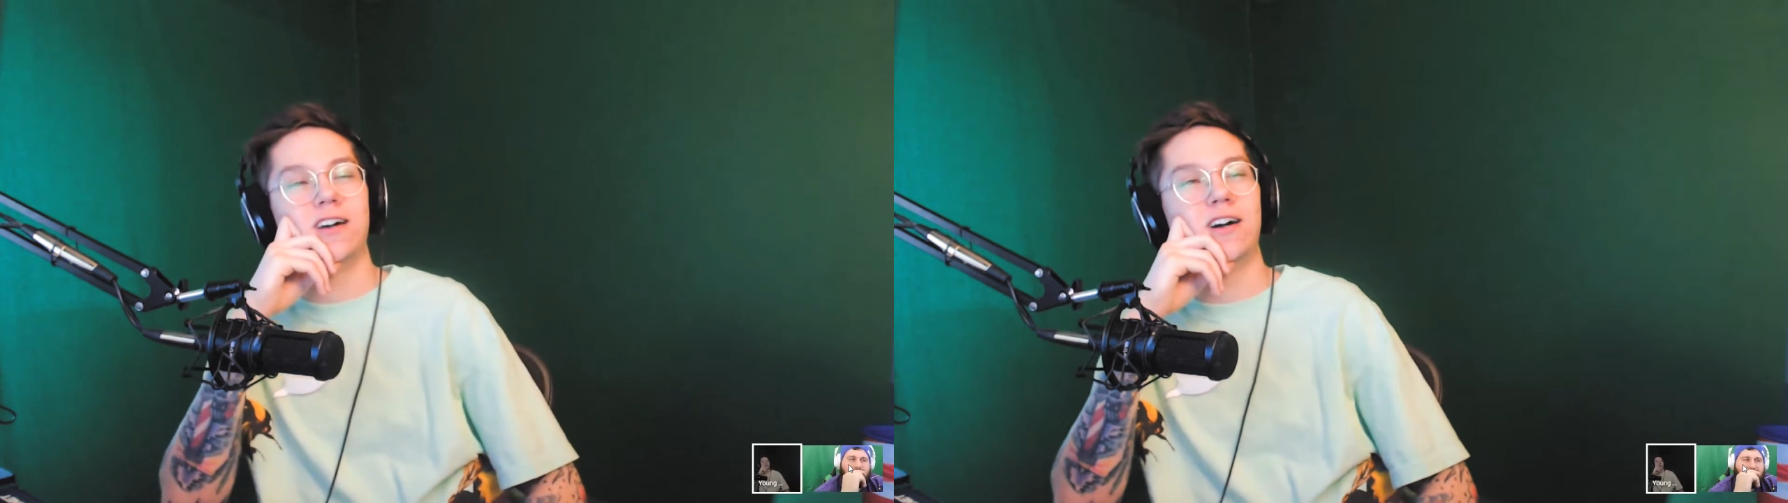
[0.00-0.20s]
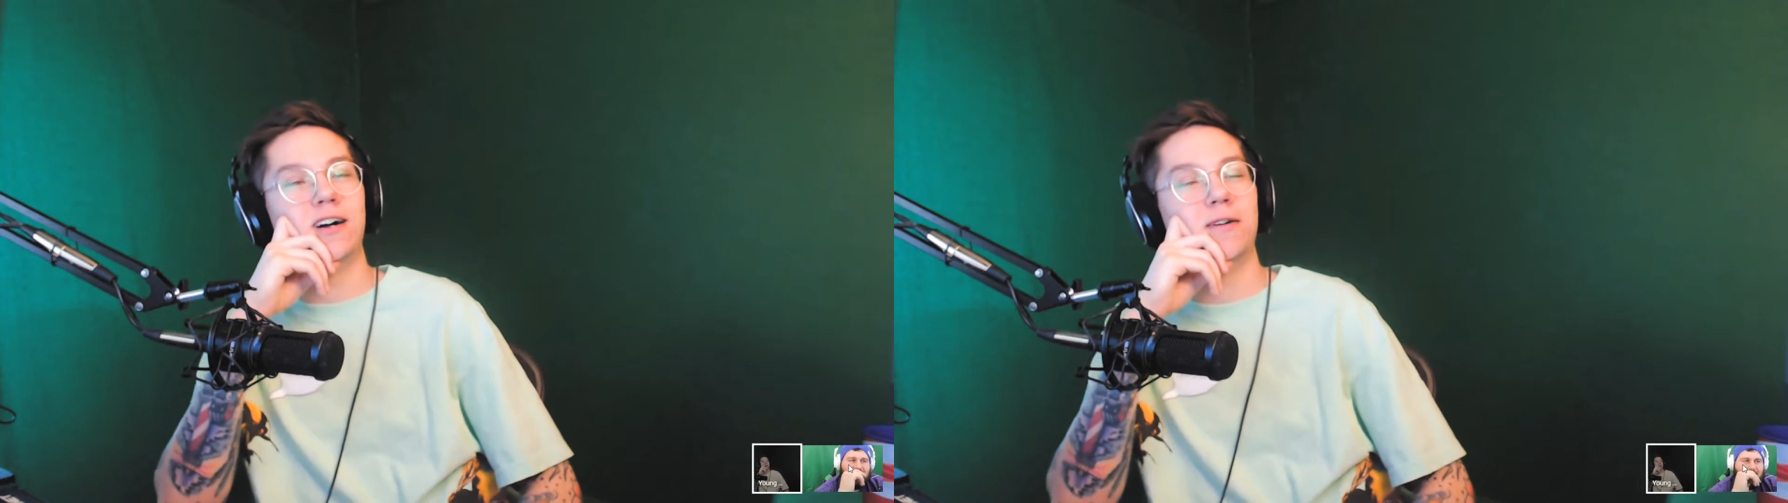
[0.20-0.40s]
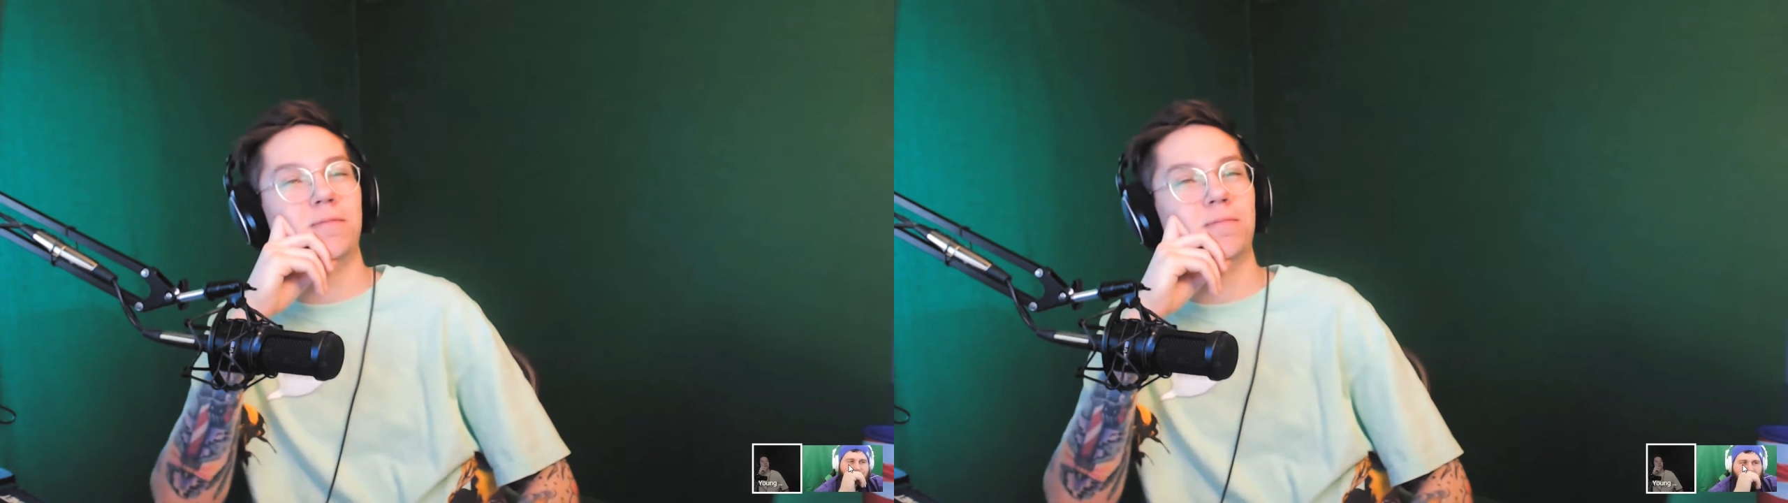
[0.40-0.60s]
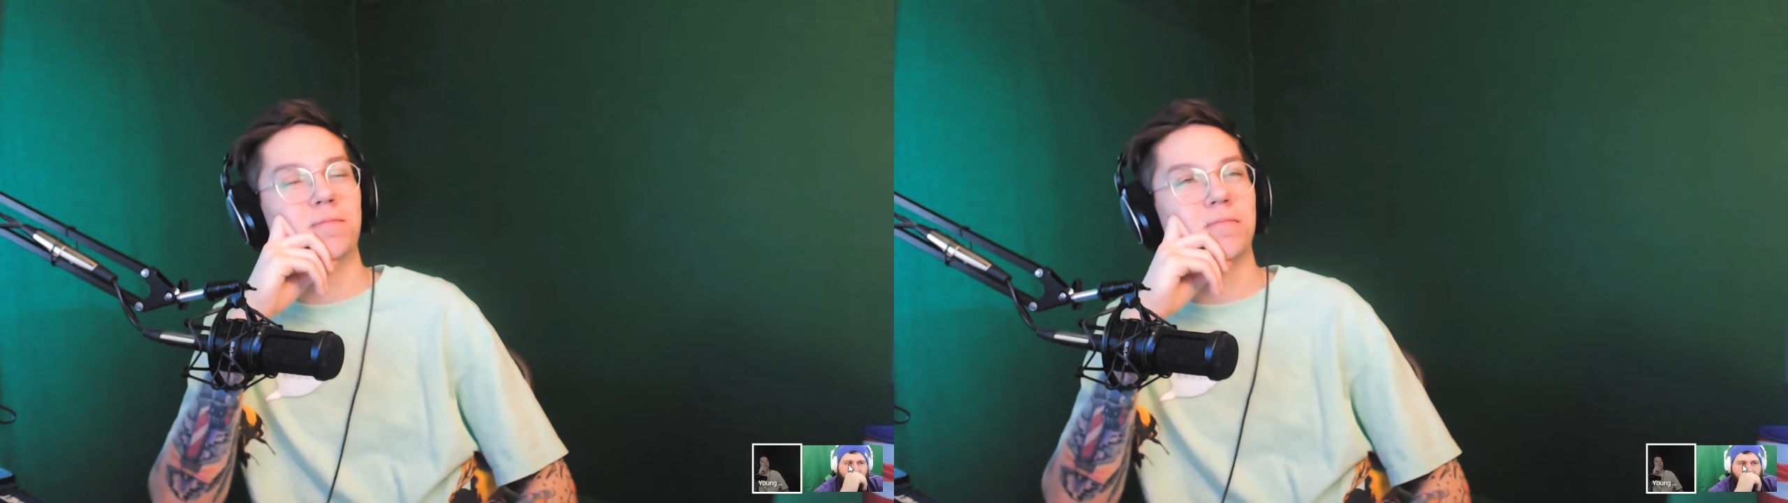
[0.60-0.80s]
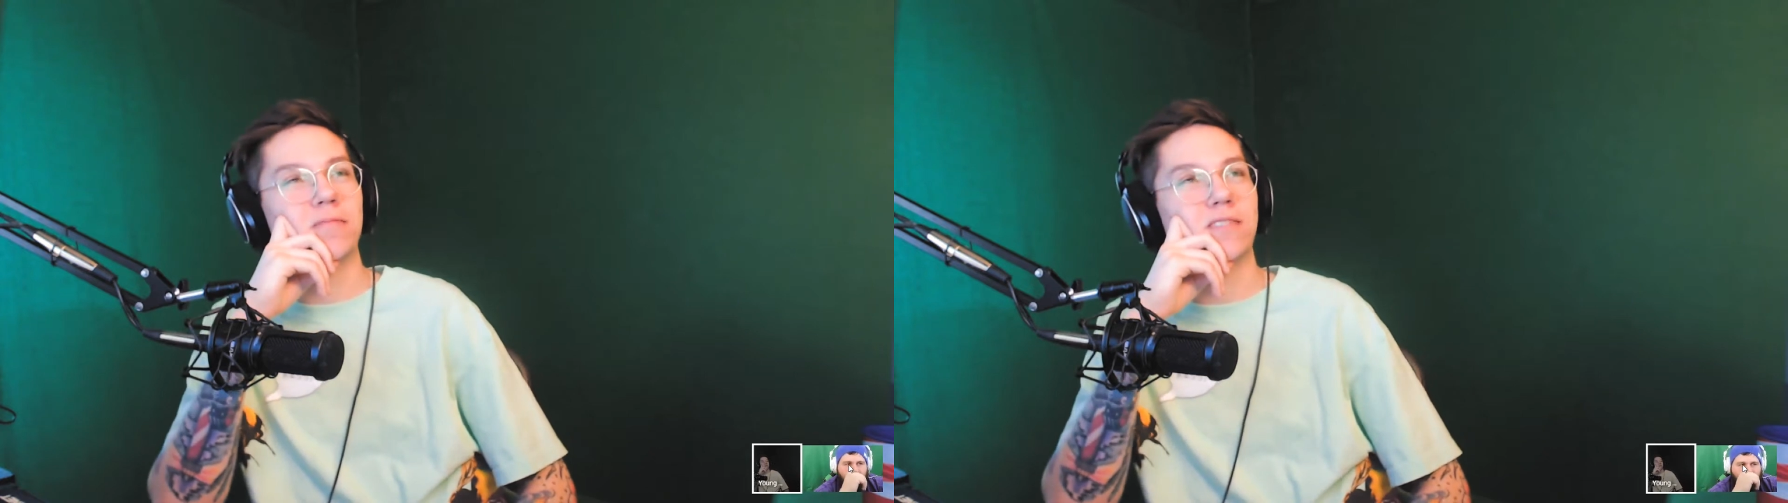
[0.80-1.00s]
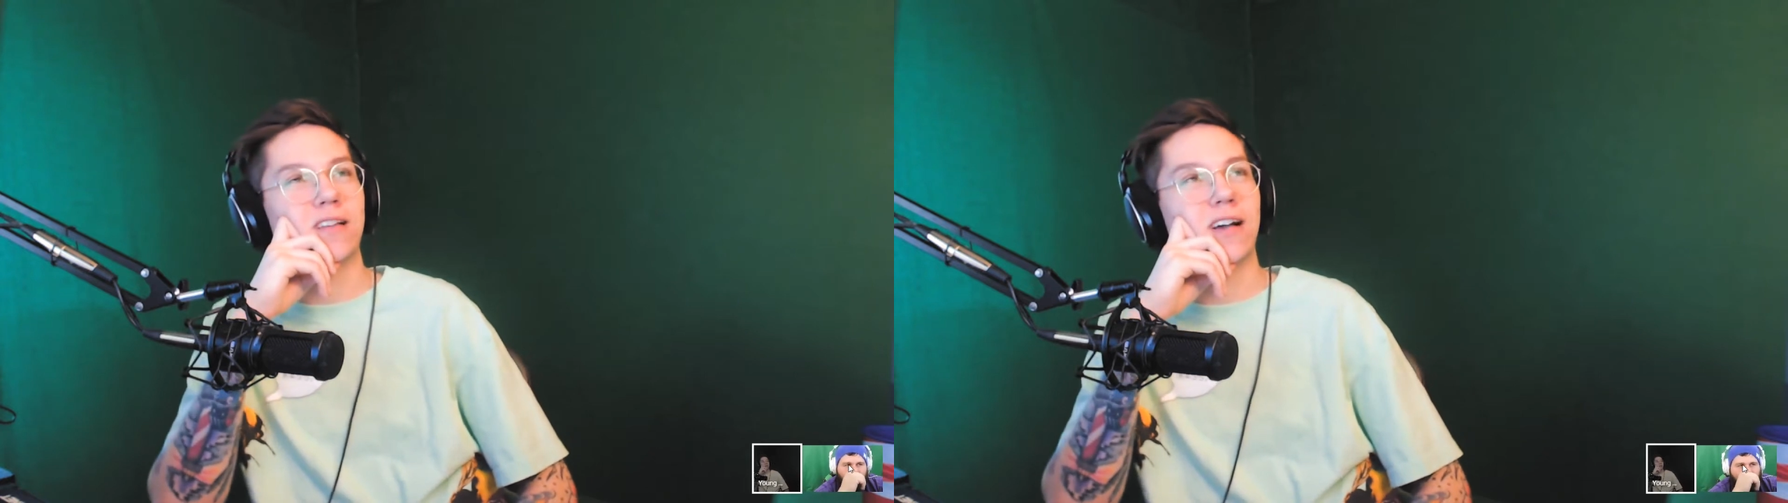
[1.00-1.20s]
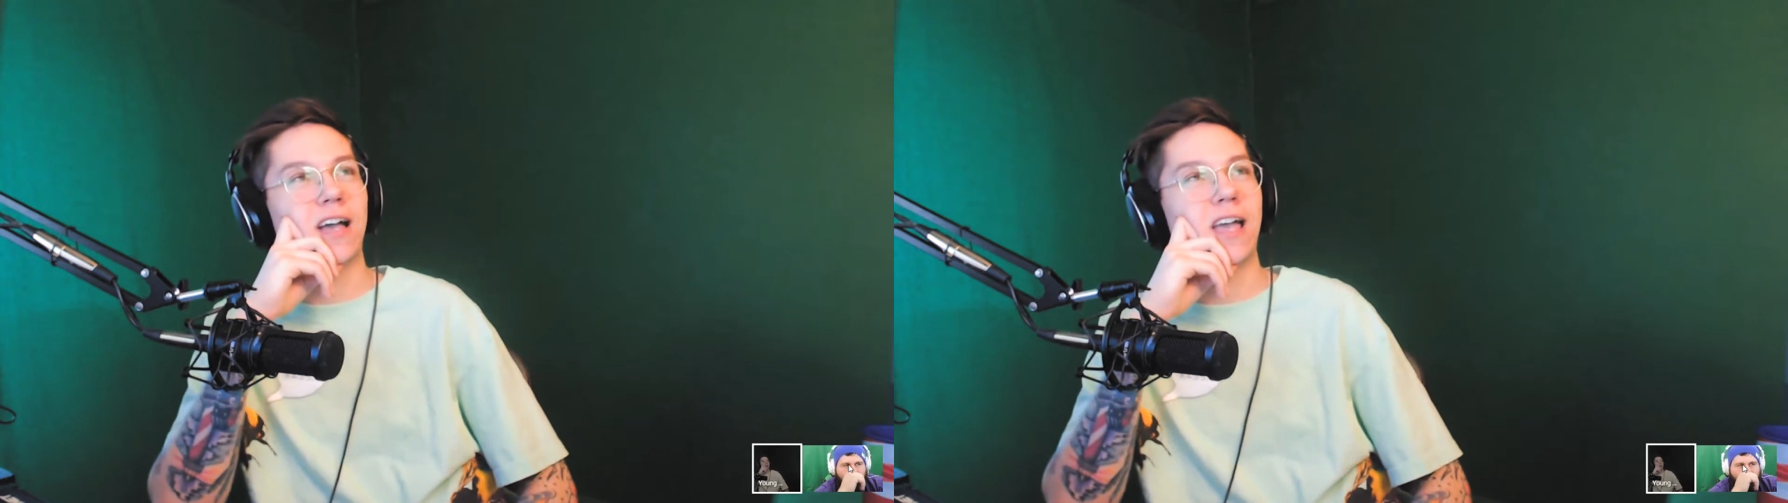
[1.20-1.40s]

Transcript: I